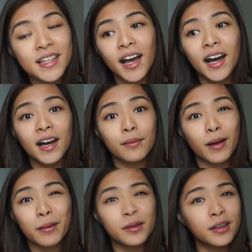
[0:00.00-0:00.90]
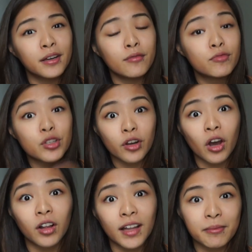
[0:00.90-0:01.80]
I'm gonna do it all.